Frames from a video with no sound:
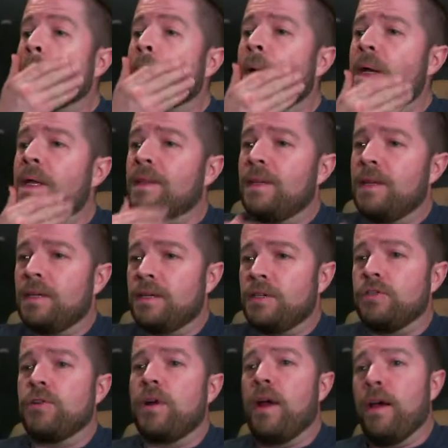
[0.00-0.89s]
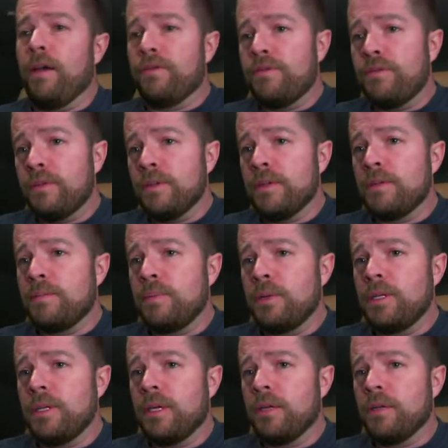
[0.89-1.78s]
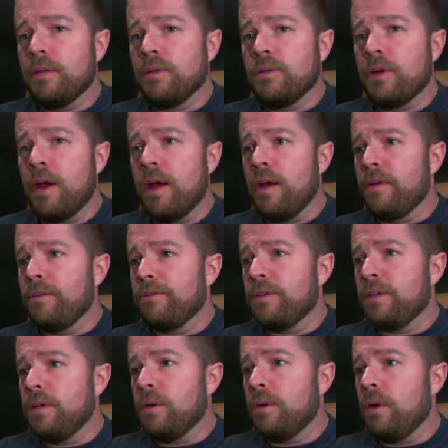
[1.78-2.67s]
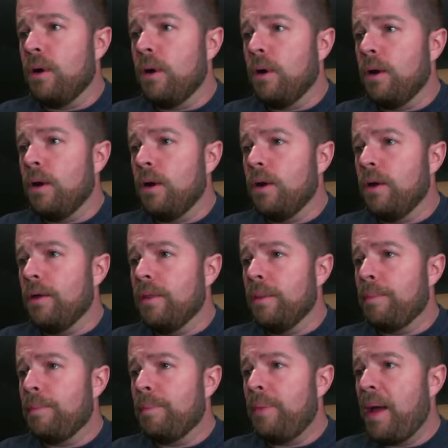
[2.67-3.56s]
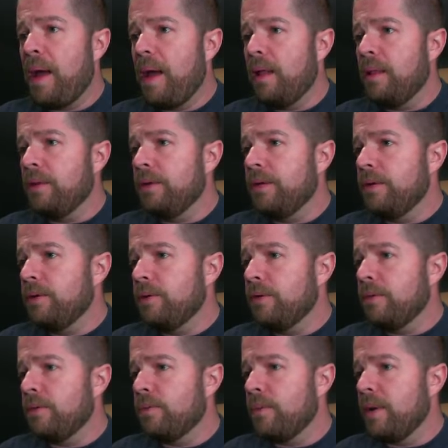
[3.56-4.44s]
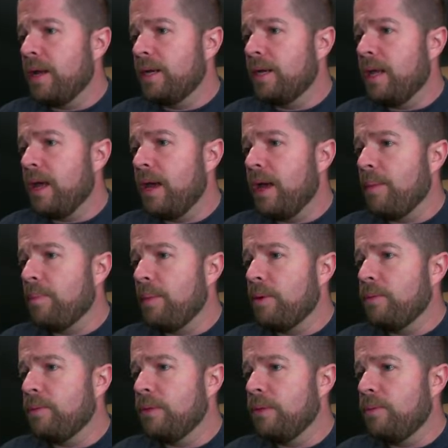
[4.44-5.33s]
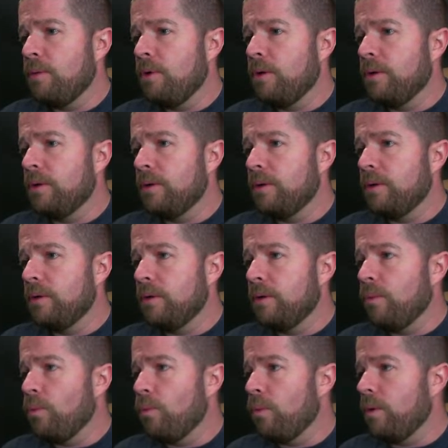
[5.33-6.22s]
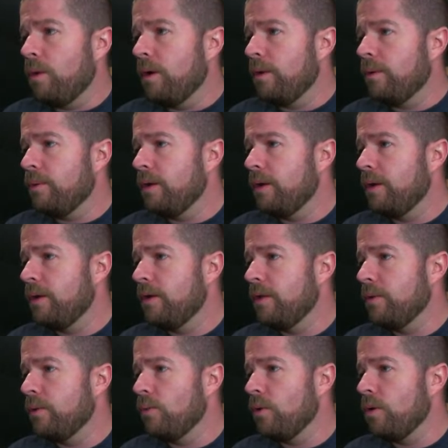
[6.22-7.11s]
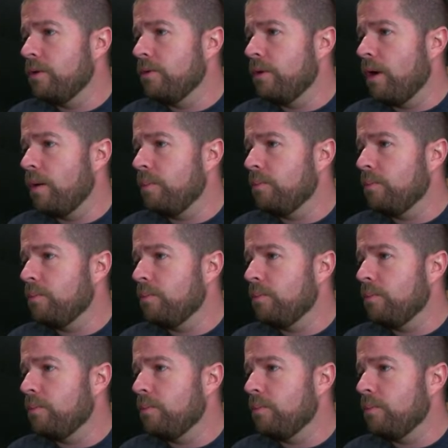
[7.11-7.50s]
thing to draft for this particular draft. The Paladin or the Redcap. I really want another 1-drop